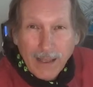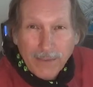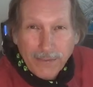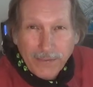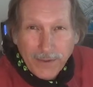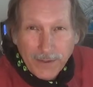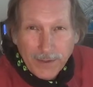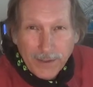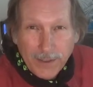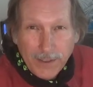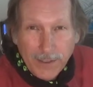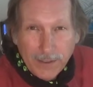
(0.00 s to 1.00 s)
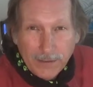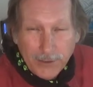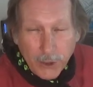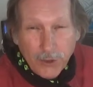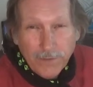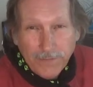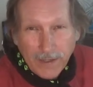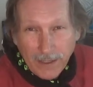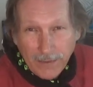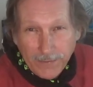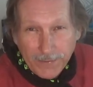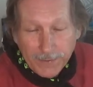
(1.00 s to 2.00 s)
theory,
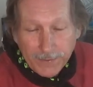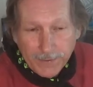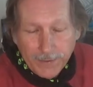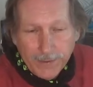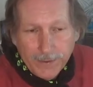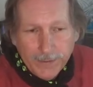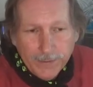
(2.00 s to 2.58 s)
unified theory,